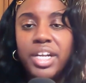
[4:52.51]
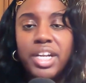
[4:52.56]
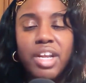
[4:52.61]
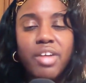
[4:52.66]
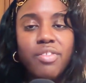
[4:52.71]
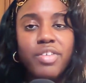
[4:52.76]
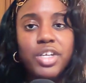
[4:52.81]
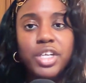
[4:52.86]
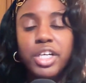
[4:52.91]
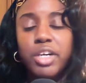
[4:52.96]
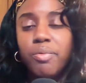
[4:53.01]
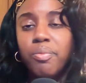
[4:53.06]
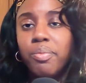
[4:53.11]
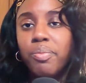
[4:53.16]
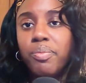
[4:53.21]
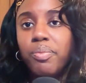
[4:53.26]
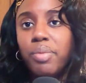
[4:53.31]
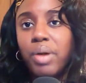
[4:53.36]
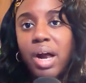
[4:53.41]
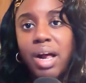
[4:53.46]
Maybe you can
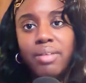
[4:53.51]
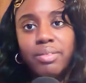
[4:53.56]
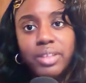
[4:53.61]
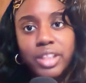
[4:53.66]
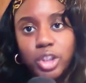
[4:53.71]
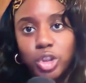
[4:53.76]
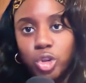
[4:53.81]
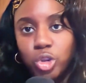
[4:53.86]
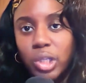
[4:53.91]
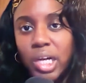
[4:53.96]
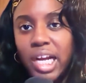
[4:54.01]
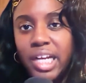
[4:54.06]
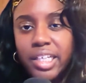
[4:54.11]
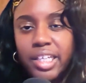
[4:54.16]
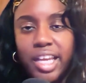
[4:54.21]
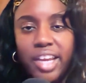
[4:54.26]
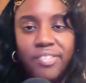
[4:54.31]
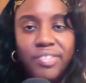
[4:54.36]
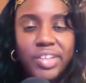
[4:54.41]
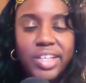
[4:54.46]
probably track
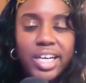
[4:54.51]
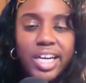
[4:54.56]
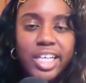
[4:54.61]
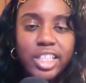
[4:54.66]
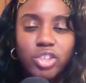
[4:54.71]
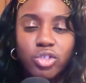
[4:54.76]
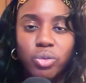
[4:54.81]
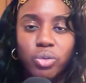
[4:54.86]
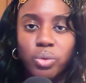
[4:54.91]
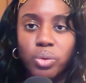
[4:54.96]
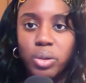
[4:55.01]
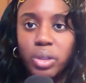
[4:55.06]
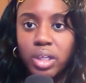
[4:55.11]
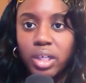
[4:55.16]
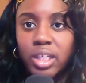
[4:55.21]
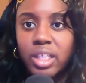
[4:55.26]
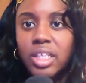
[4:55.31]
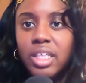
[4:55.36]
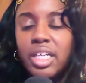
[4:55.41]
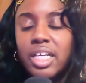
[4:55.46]
KPIs
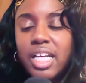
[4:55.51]
for